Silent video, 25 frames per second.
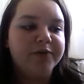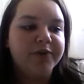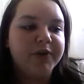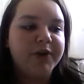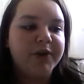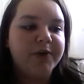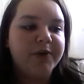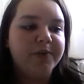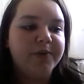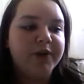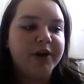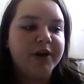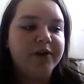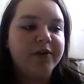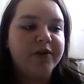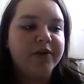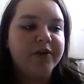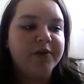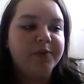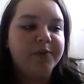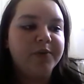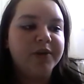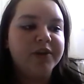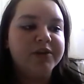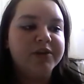free
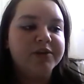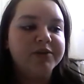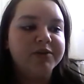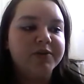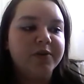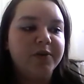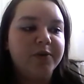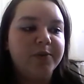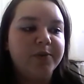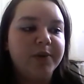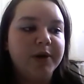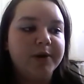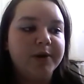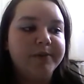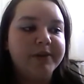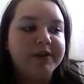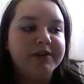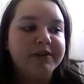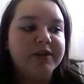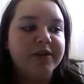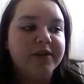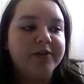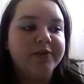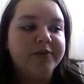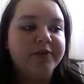will with the sole
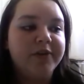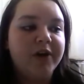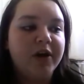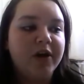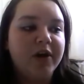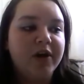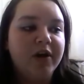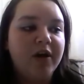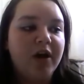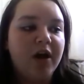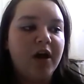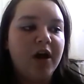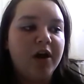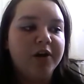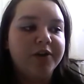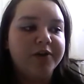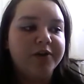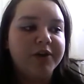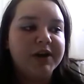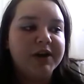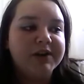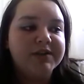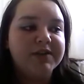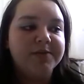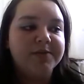purpose of
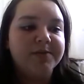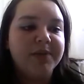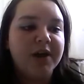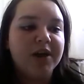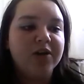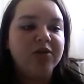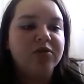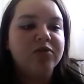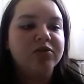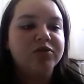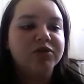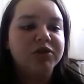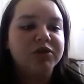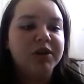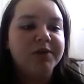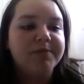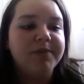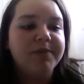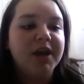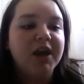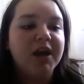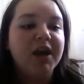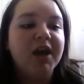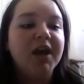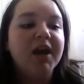authorizing medical
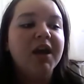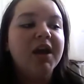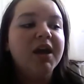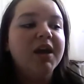treatment